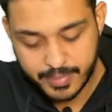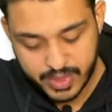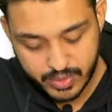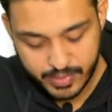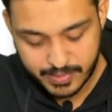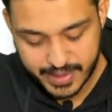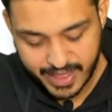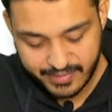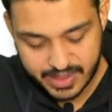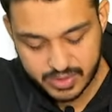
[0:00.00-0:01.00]
You will be
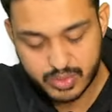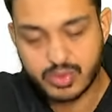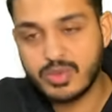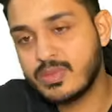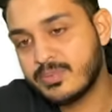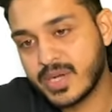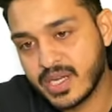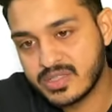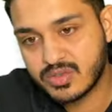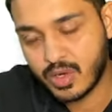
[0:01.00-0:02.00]
having
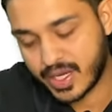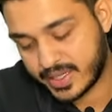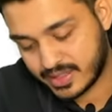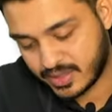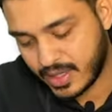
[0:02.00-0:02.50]
pseudomembranous colitis.